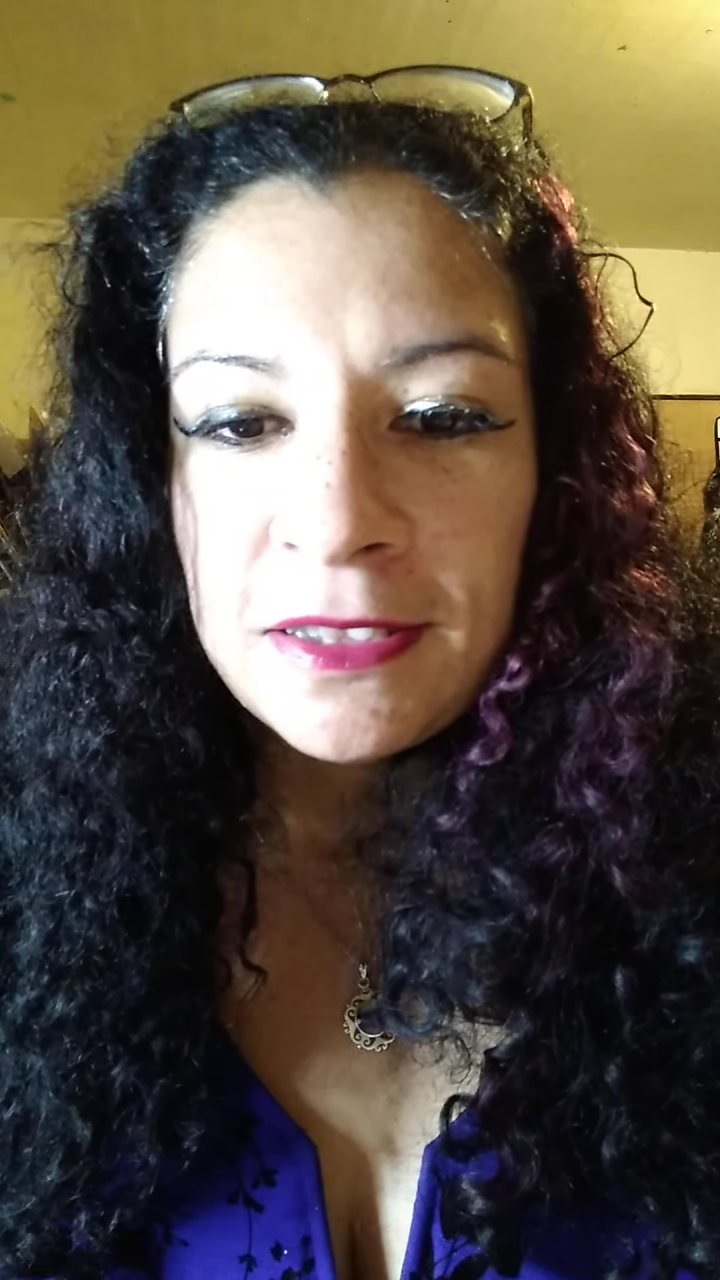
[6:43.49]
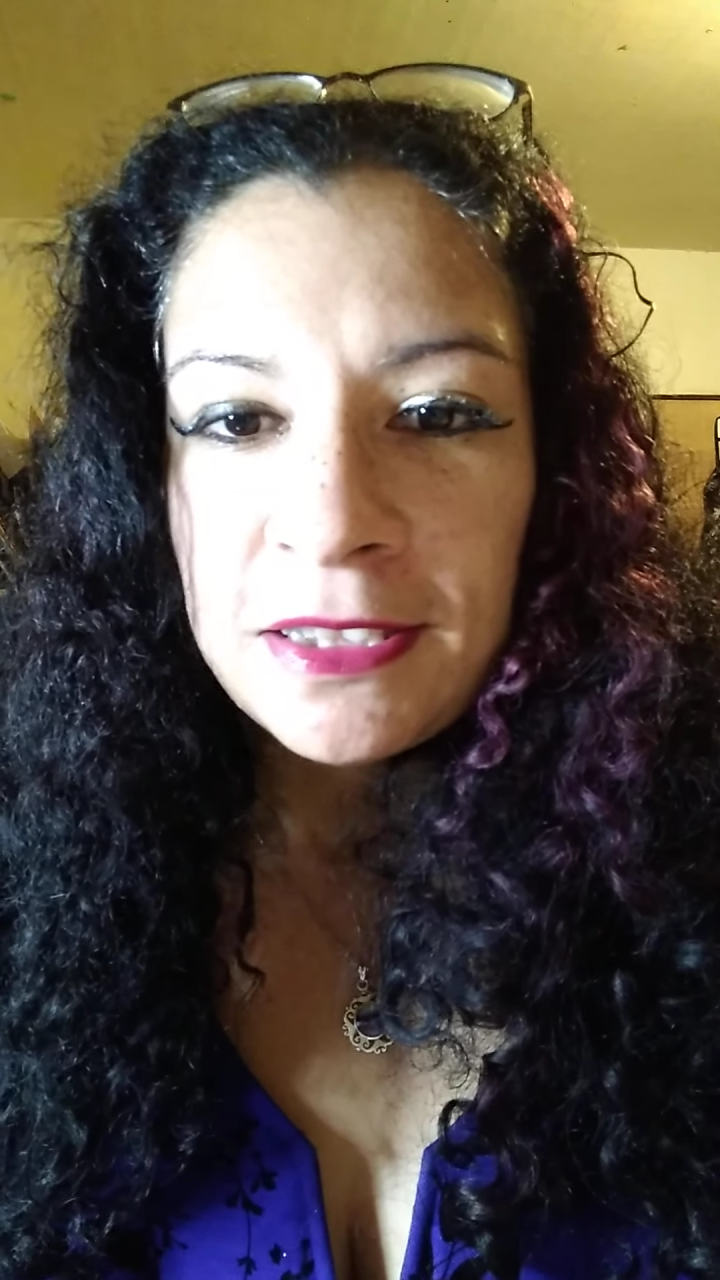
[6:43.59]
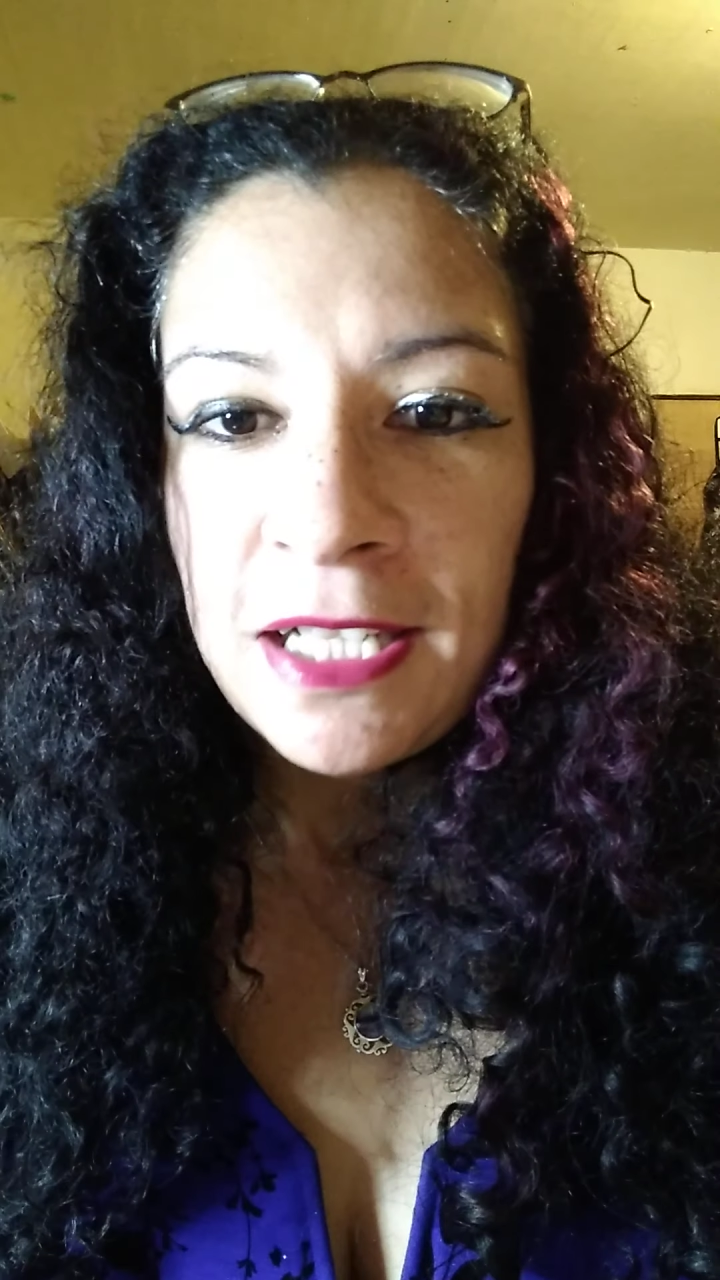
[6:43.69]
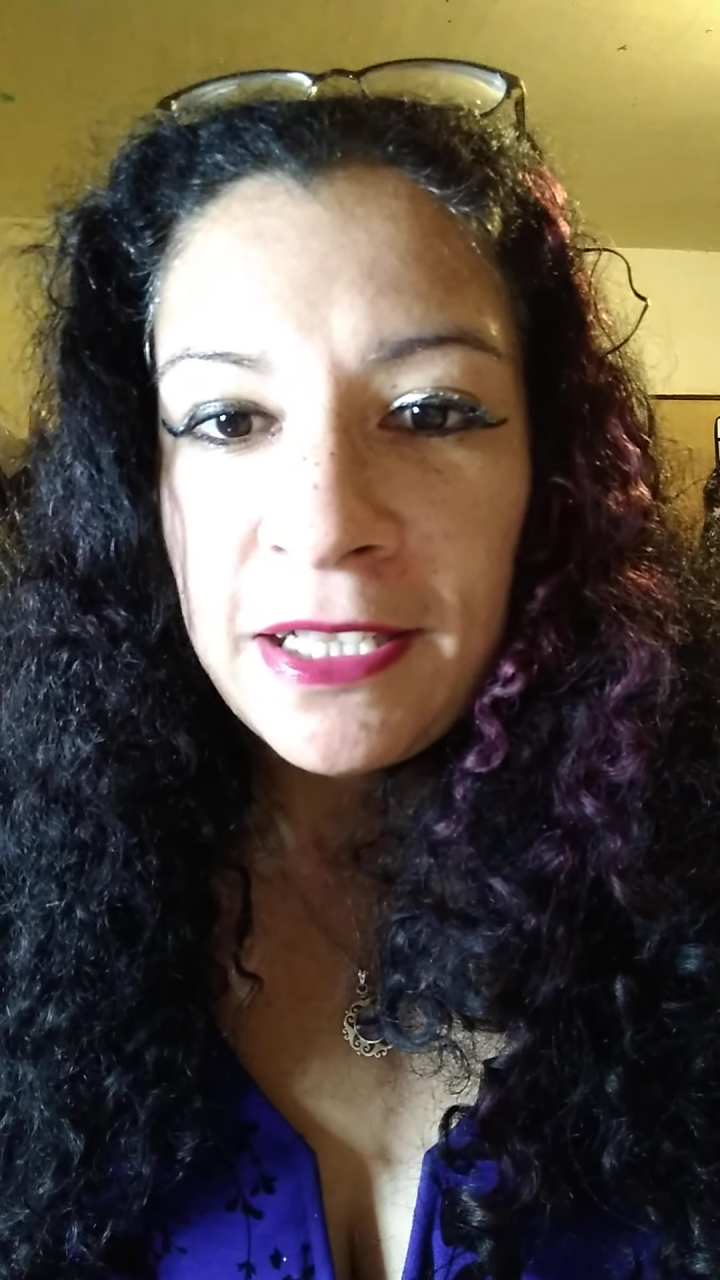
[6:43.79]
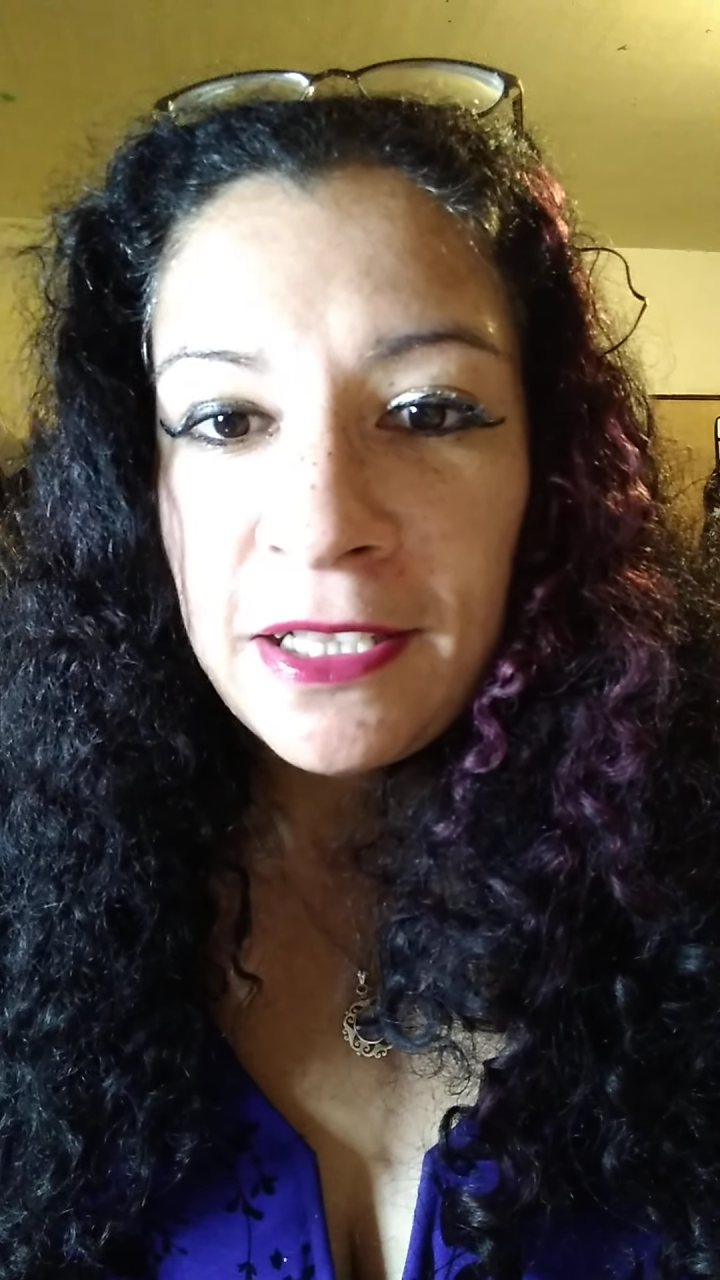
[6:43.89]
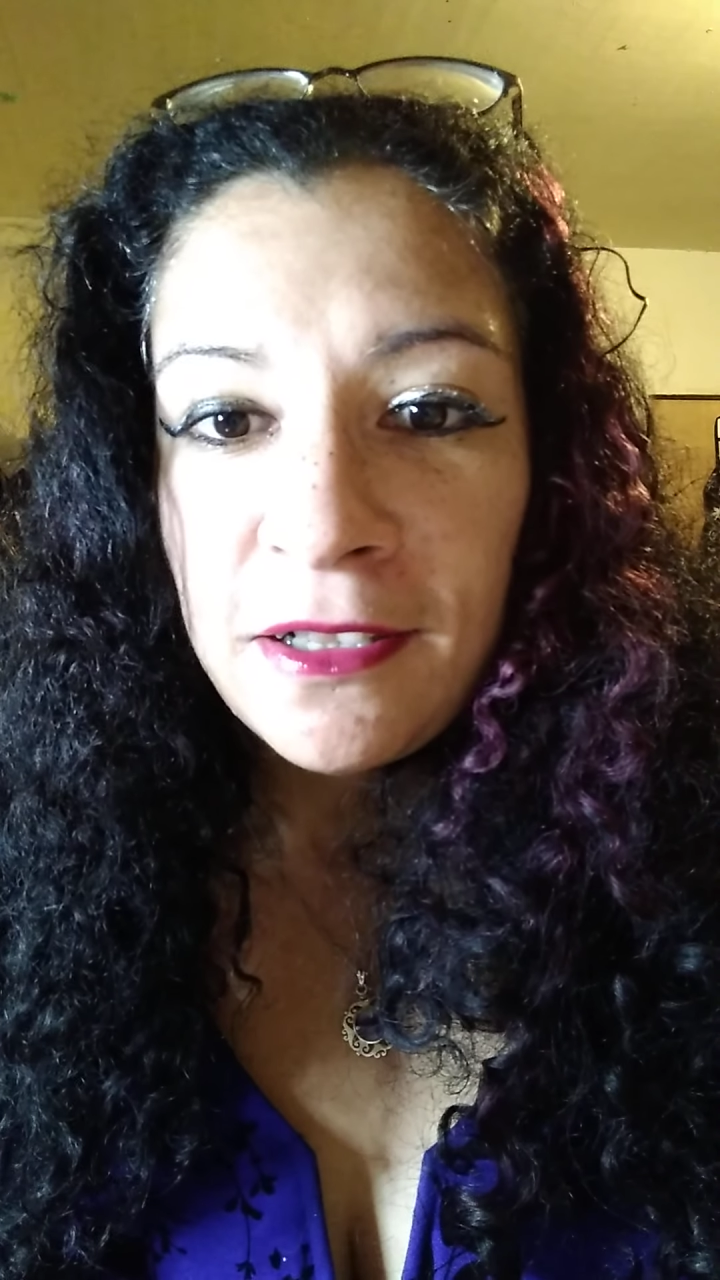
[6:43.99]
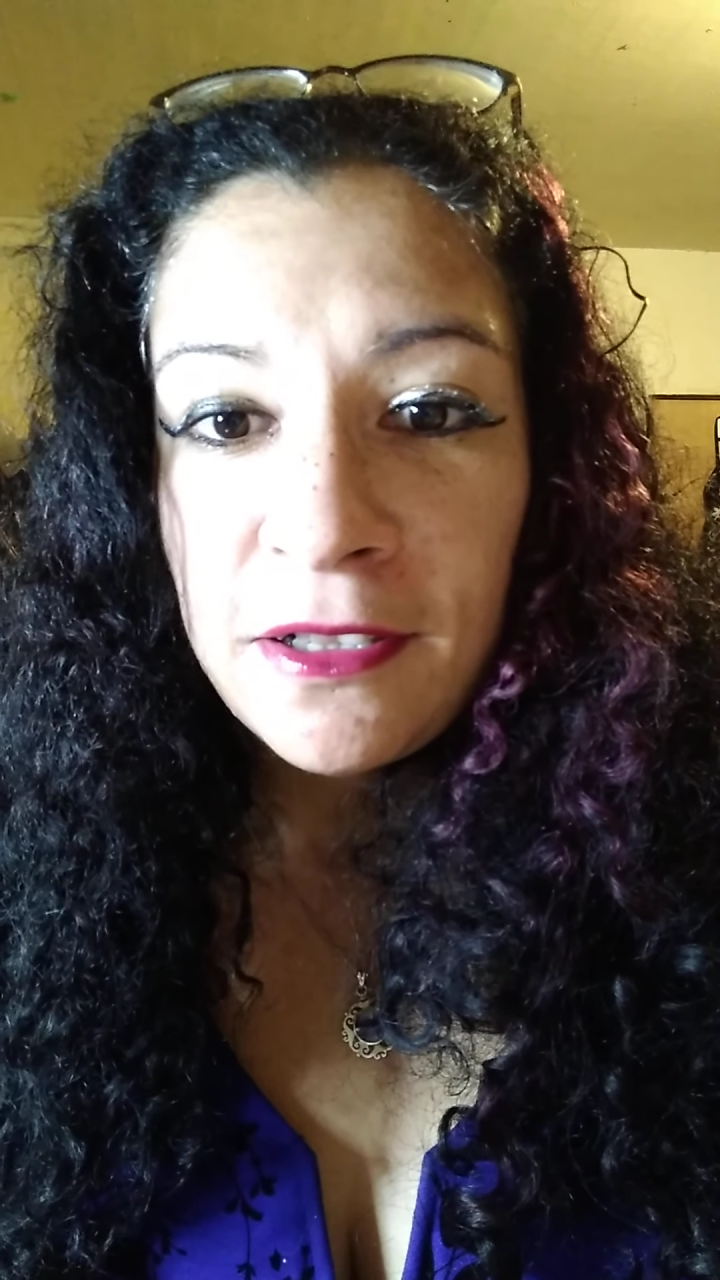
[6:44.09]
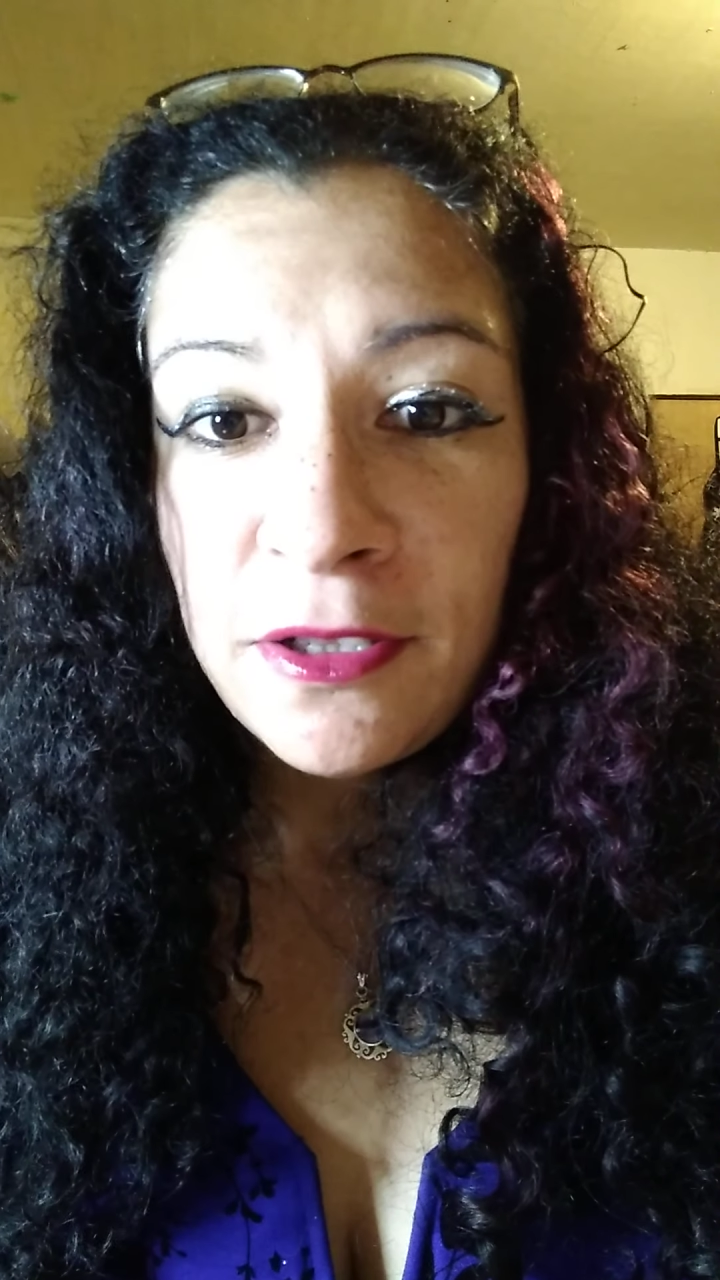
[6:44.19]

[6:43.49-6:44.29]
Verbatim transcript: lasagna,